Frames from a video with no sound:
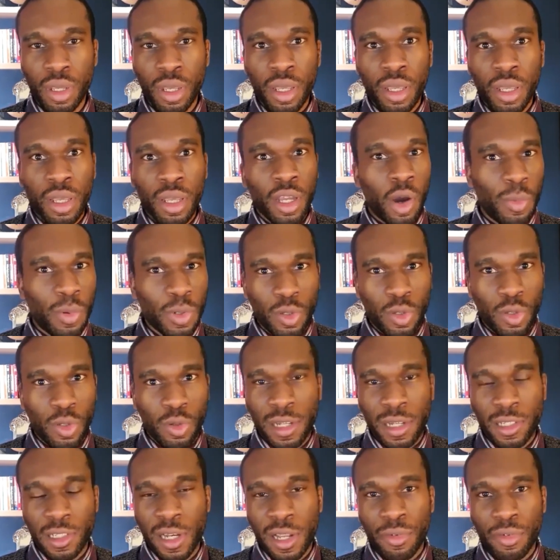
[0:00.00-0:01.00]
Open source
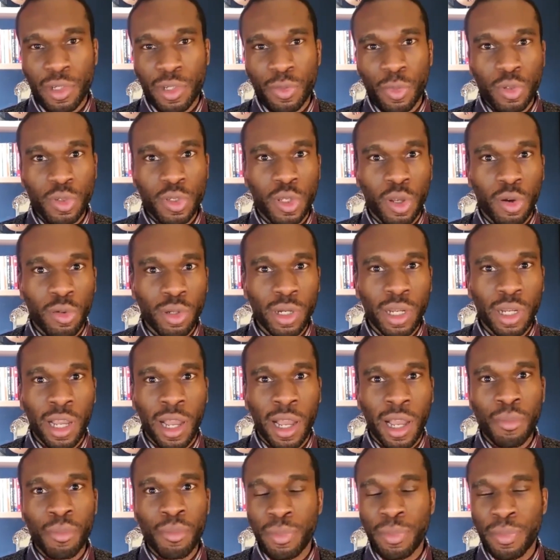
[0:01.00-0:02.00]
large language models don't
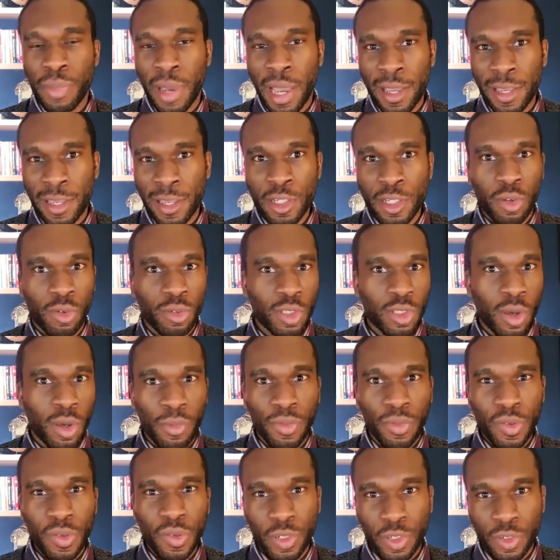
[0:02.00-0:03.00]
come prepackaged on top
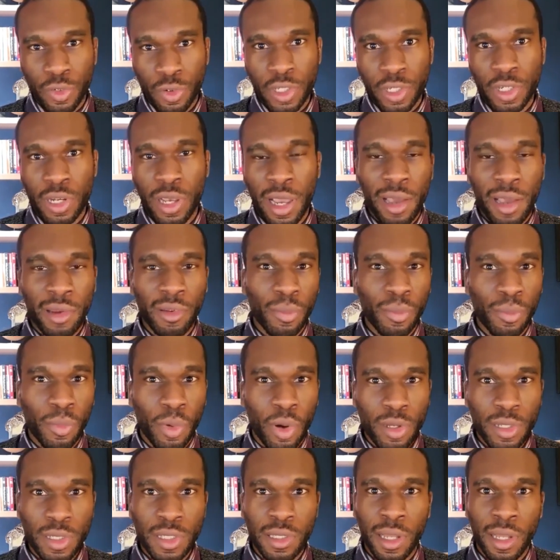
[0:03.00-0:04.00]
of infrastructure out of the
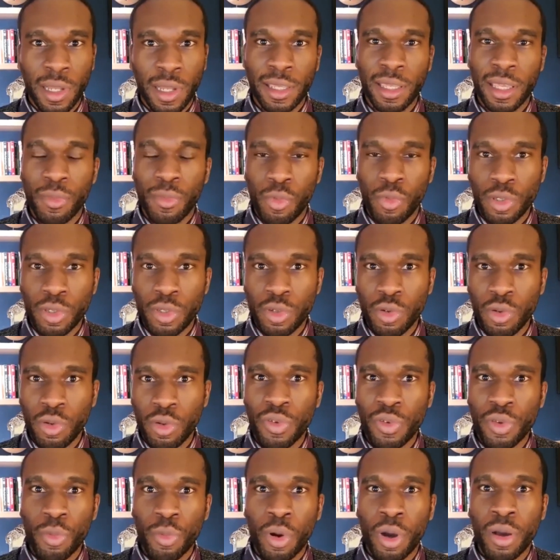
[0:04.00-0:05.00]
box like it would do
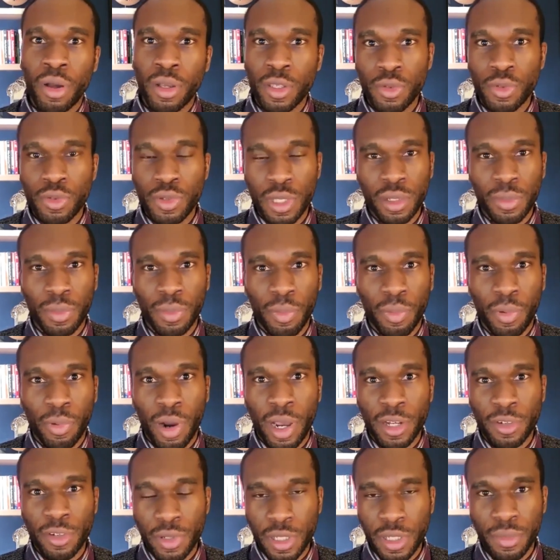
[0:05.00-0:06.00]
if you are using the
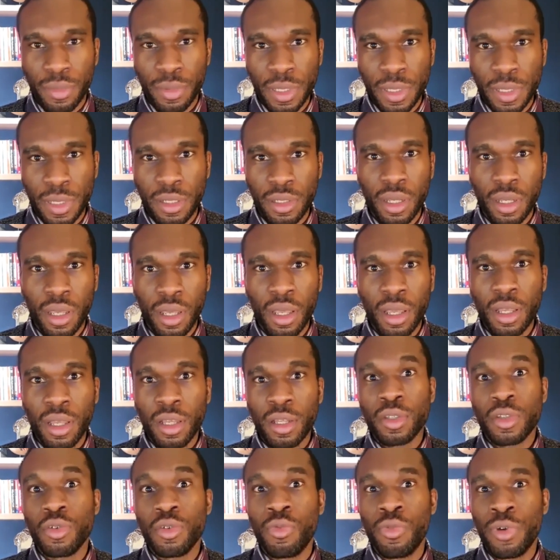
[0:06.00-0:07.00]
proprietary services.
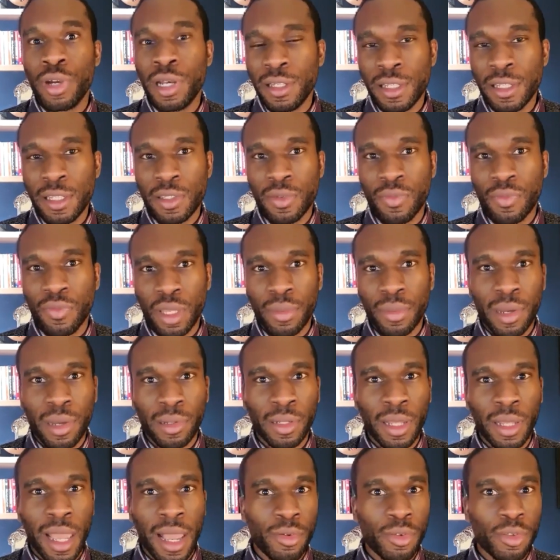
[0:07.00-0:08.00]
You really need to think
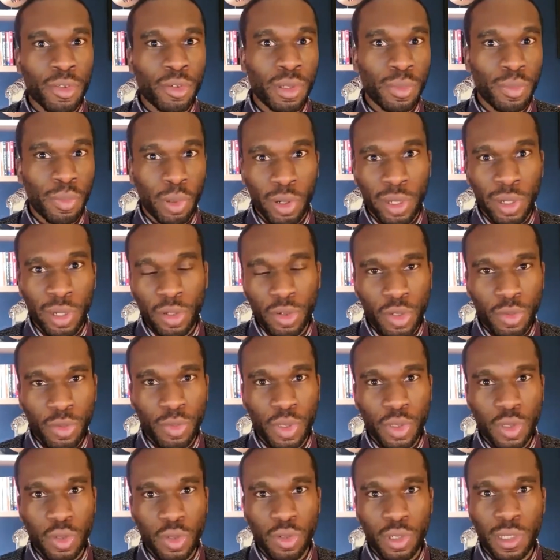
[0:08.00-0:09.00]
about how you're deploying those open
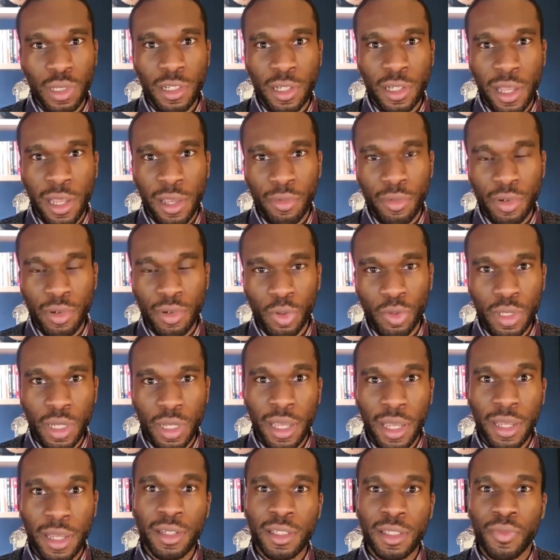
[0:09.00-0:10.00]
source large language models,
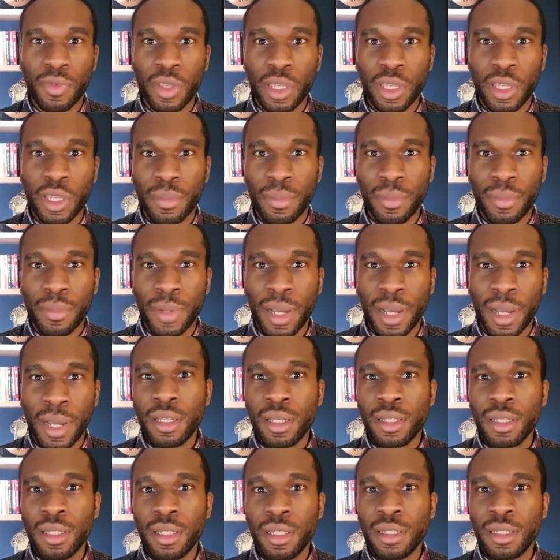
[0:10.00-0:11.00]
and you need to think about the
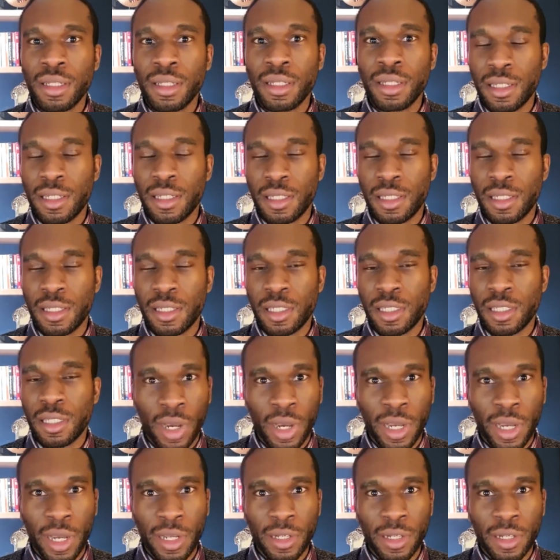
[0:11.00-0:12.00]
service provider that
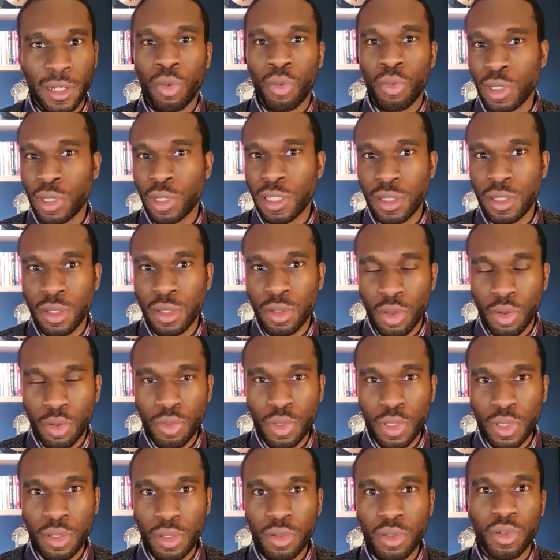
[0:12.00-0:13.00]
you're wanting to
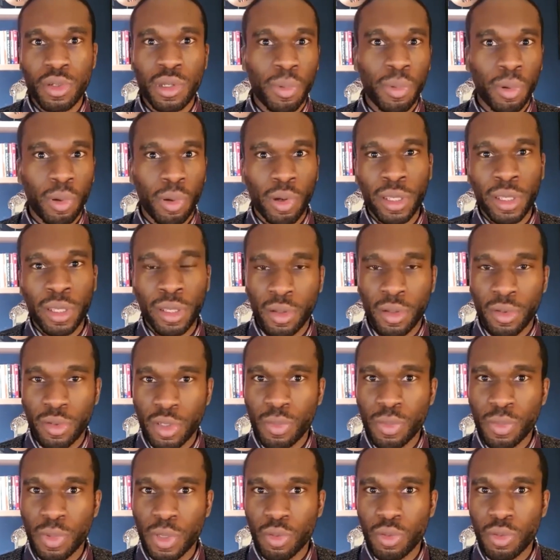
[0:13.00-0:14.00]
use to deploy those
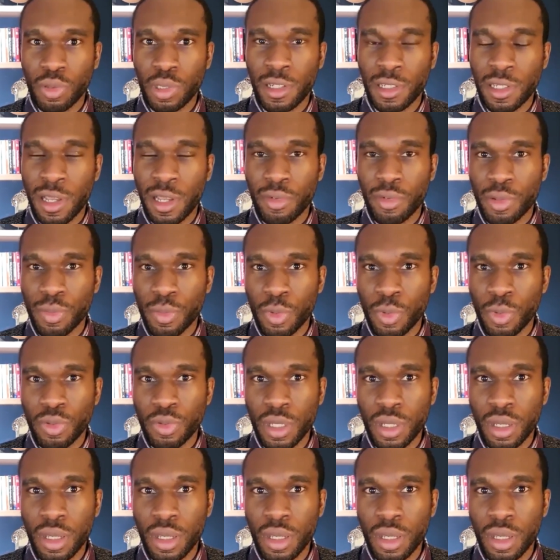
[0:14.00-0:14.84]
open source large language models.